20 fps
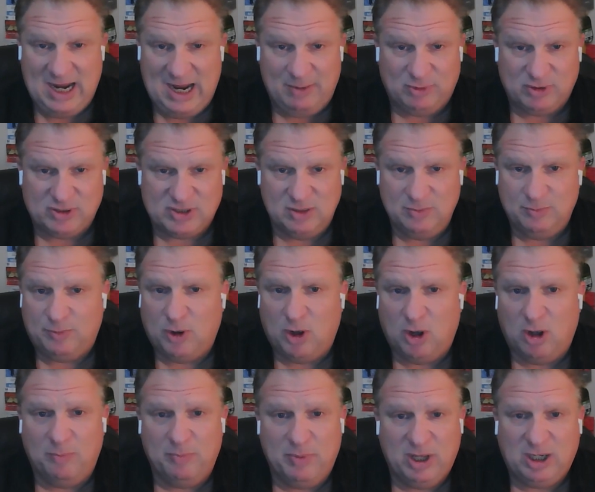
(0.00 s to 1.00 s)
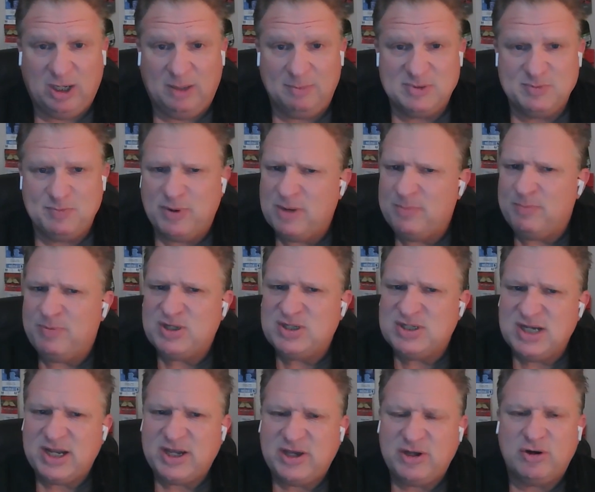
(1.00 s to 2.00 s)
Hamilton, Paul Billups, but in
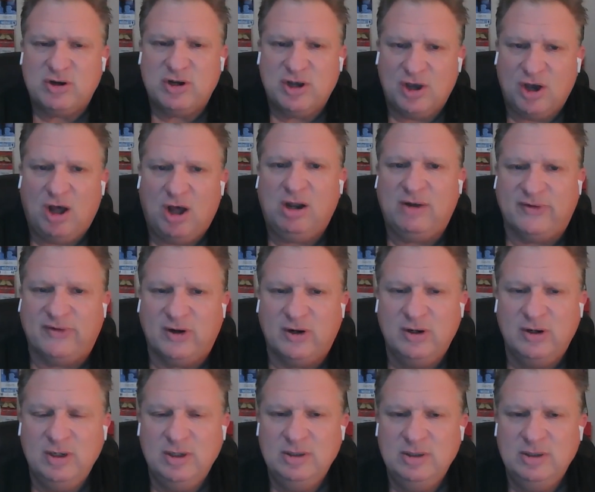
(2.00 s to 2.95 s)
particular Culliver,